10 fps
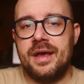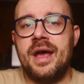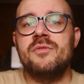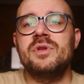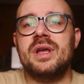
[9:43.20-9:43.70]

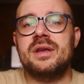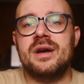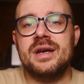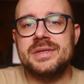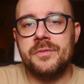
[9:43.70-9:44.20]
And with that,
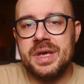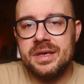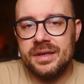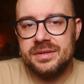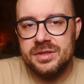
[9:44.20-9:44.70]
guys, we
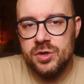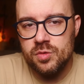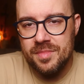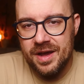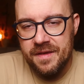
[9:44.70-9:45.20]
get
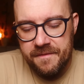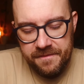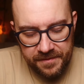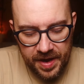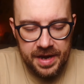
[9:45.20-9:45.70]
to my
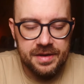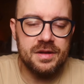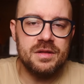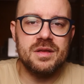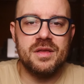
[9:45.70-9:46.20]

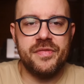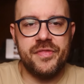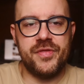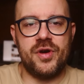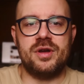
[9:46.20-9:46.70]
final
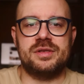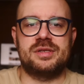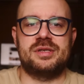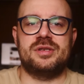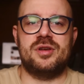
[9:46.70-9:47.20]

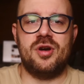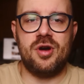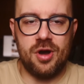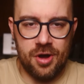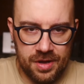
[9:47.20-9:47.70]
thoughts
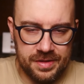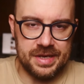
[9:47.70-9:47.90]
on